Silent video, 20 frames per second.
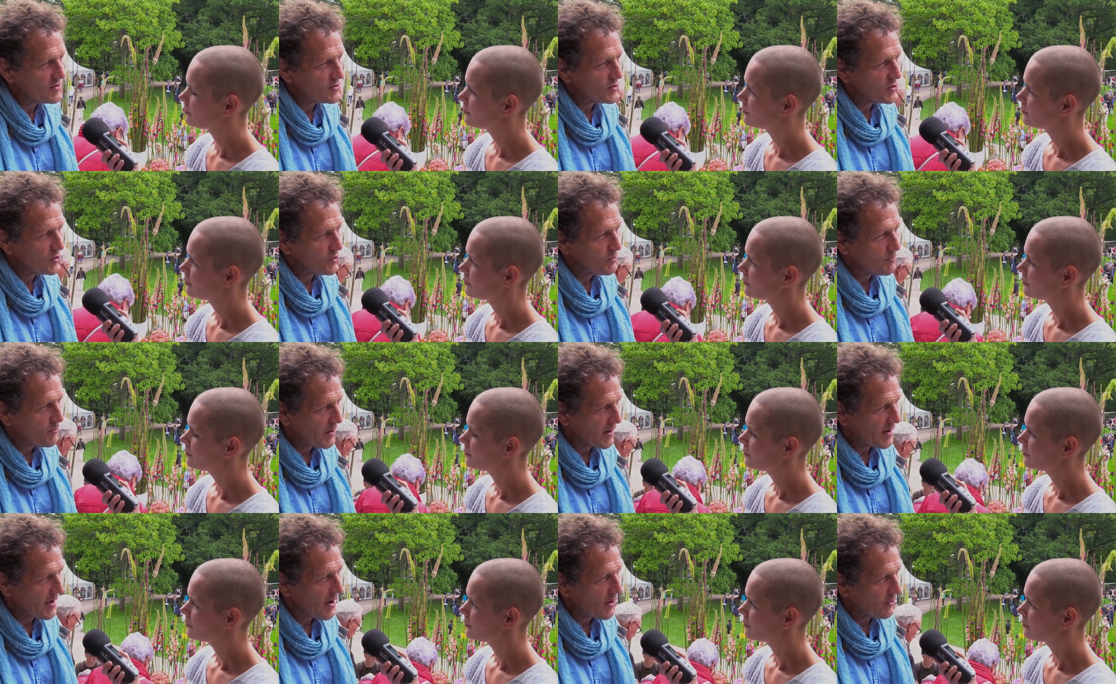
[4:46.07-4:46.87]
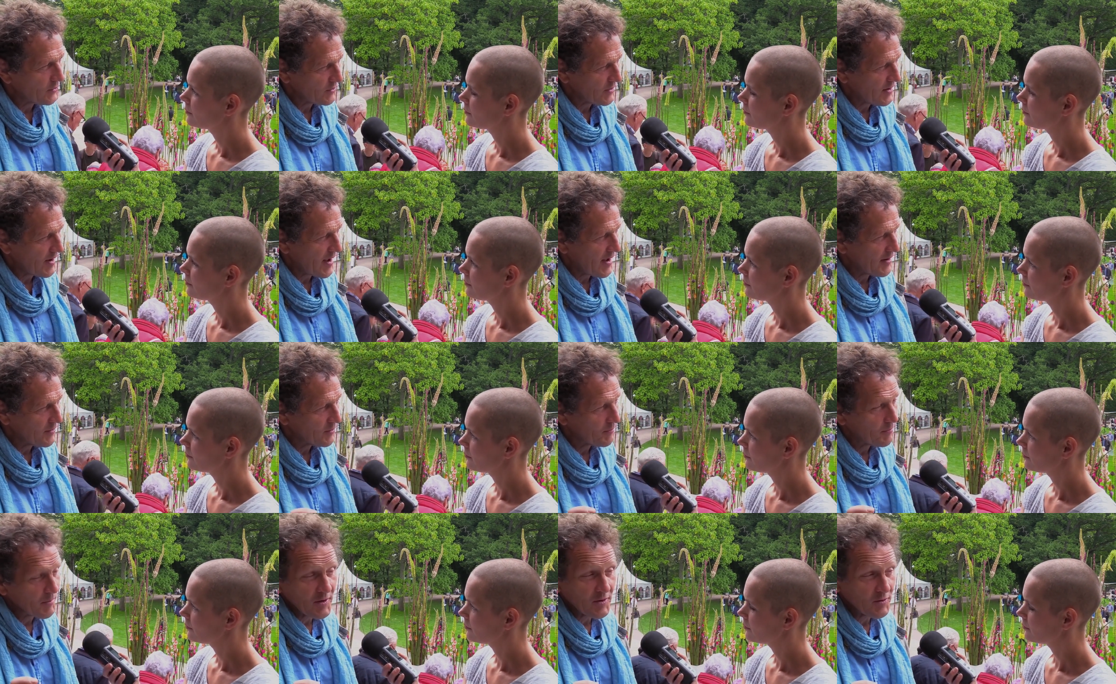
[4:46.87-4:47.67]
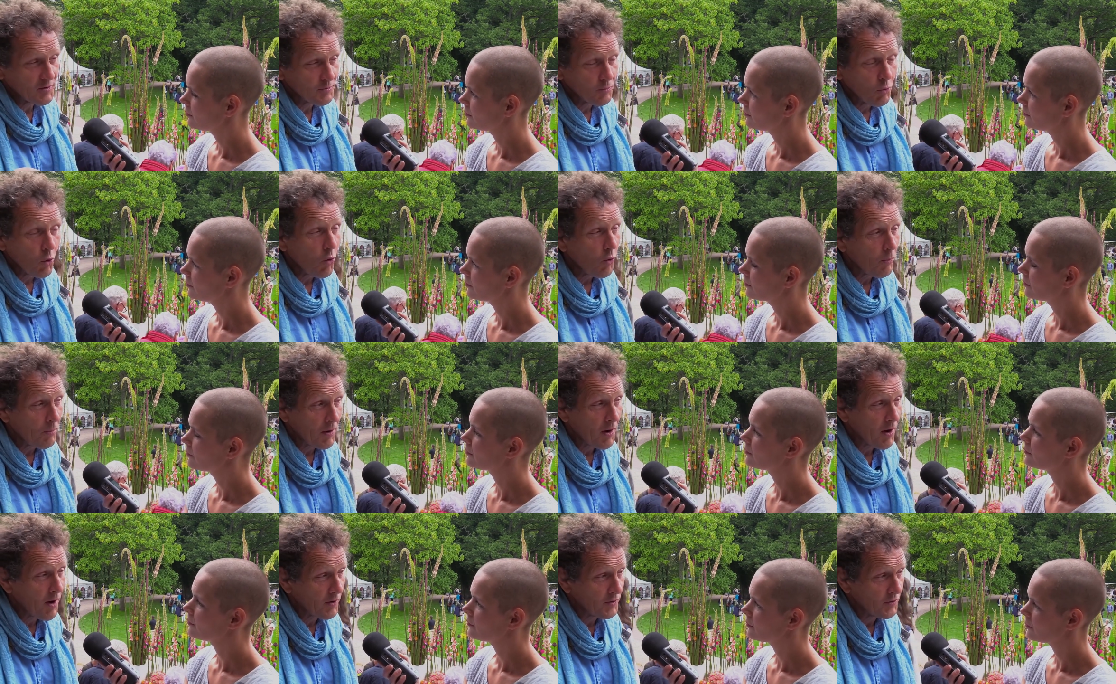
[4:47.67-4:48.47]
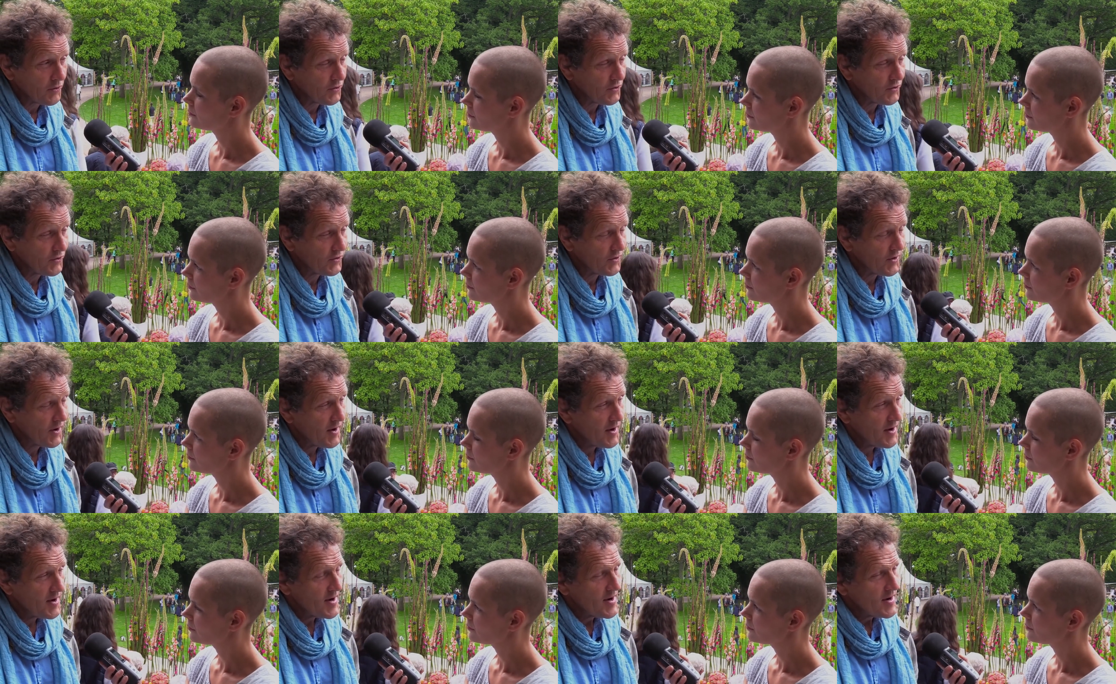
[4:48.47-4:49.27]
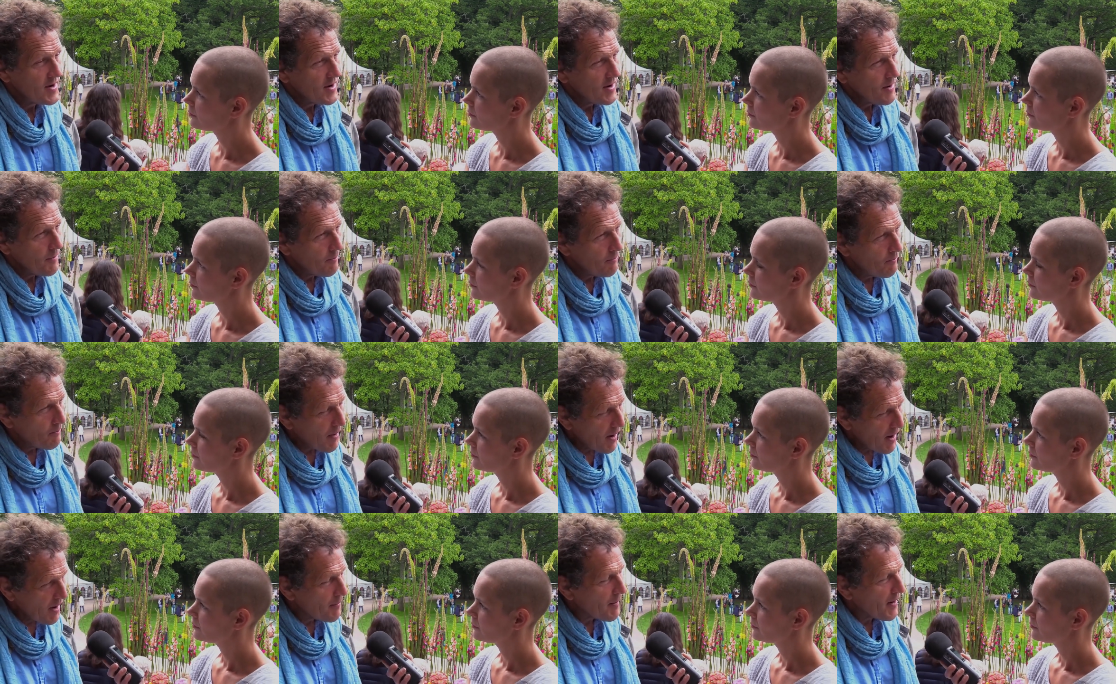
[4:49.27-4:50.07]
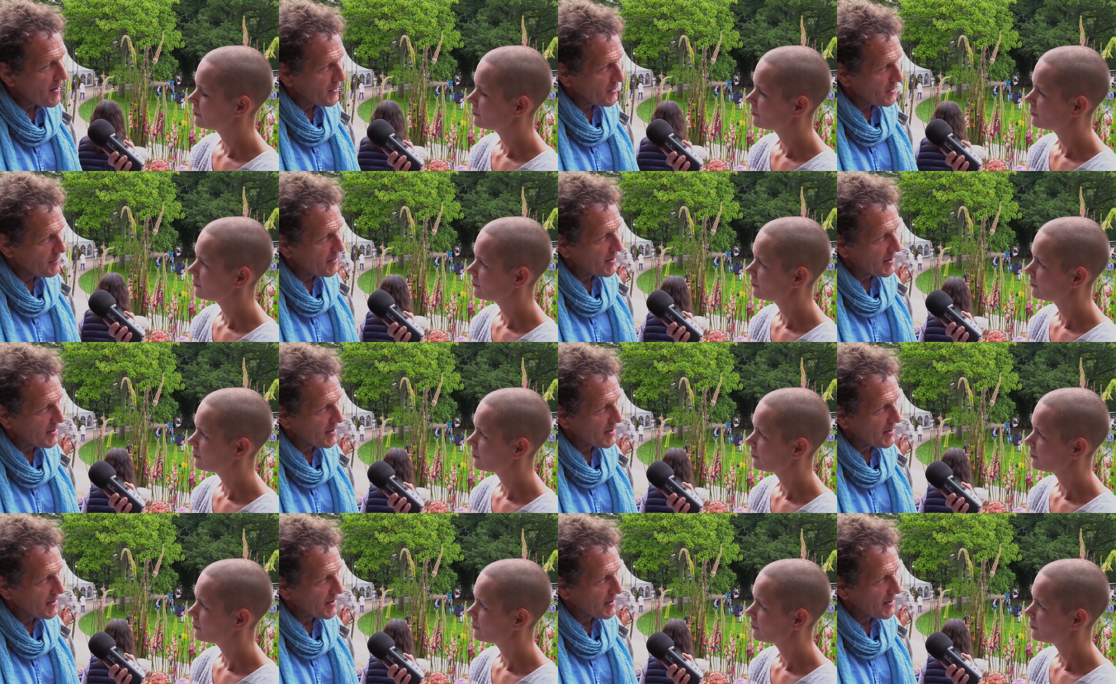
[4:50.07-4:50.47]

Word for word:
Speaker 1: to prick out and be small plants by about the